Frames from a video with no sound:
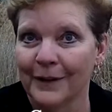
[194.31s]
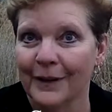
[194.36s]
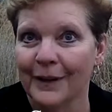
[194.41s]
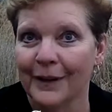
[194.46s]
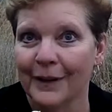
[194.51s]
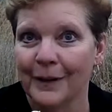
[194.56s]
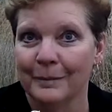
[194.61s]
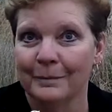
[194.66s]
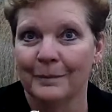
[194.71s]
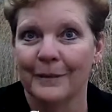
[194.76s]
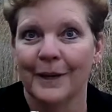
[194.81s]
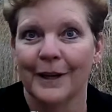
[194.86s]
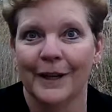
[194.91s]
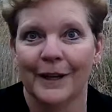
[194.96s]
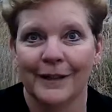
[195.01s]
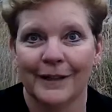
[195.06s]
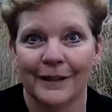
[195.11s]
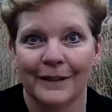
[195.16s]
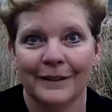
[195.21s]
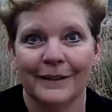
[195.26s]

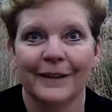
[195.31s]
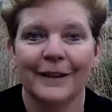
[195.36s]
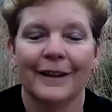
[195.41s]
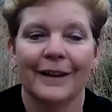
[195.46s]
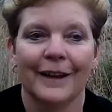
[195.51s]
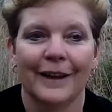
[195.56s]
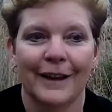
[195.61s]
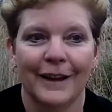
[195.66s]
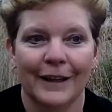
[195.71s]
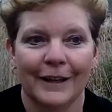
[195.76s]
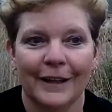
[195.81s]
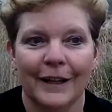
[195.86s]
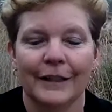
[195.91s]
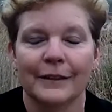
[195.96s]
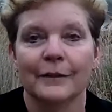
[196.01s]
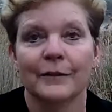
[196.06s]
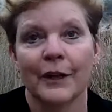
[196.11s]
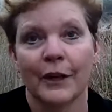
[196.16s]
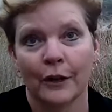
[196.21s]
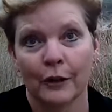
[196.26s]
and I
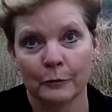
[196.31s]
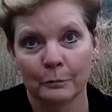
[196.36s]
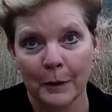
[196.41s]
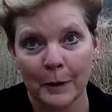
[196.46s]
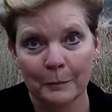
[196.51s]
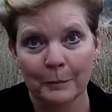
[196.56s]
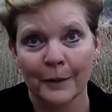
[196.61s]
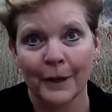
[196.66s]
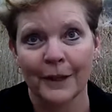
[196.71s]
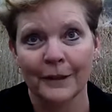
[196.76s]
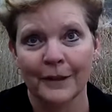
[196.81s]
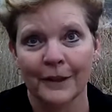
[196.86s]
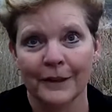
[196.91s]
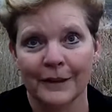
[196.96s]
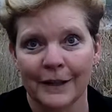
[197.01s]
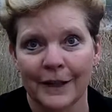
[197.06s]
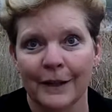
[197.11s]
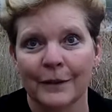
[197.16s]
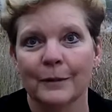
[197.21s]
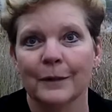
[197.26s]
kind of held my breath
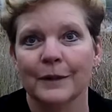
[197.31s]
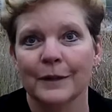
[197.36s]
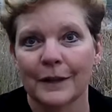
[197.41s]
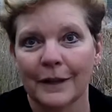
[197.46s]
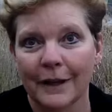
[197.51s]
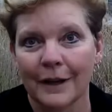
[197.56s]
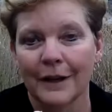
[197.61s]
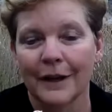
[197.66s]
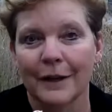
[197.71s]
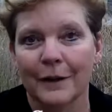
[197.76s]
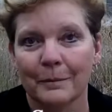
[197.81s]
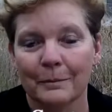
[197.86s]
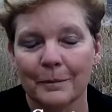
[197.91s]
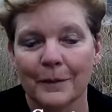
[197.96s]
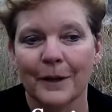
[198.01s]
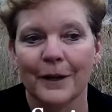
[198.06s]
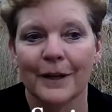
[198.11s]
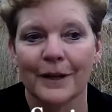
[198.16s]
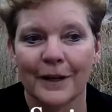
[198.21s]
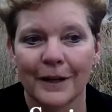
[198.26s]
on that one,
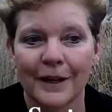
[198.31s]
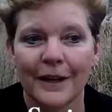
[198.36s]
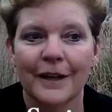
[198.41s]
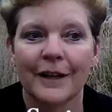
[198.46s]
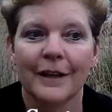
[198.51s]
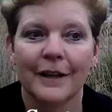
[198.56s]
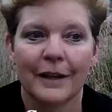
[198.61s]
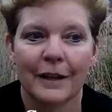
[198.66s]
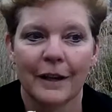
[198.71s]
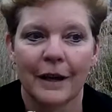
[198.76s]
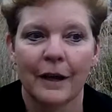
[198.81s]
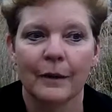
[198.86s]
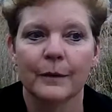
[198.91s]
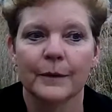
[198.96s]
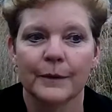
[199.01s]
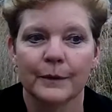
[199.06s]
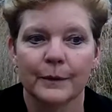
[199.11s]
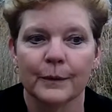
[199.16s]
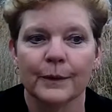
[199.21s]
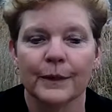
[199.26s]
but I
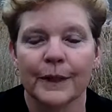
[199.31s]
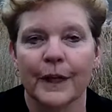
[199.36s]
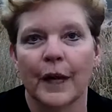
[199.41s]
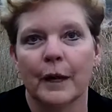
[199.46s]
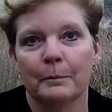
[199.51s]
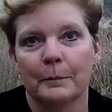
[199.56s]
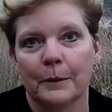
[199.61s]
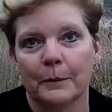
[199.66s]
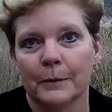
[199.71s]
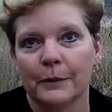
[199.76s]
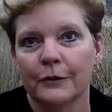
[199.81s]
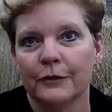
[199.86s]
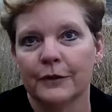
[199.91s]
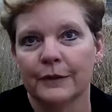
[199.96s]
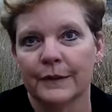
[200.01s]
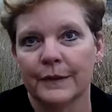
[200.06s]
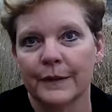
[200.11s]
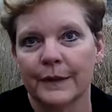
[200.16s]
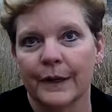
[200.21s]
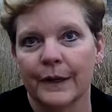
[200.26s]
was really happy when
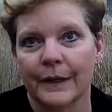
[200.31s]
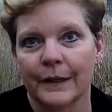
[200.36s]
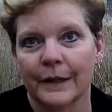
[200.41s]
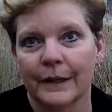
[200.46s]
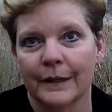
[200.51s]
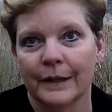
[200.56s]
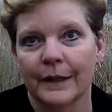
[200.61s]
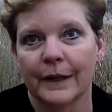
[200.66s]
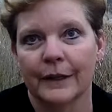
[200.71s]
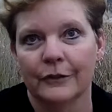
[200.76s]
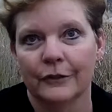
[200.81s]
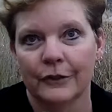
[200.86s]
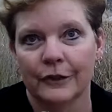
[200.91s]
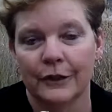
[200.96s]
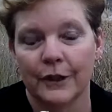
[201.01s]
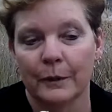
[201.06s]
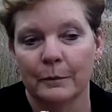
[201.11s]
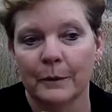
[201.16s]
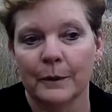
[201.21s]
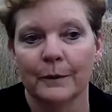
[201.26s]
she decided on
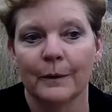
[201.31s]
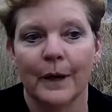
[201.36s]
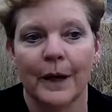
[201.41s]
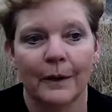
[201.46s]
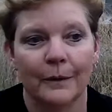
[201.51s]
GW.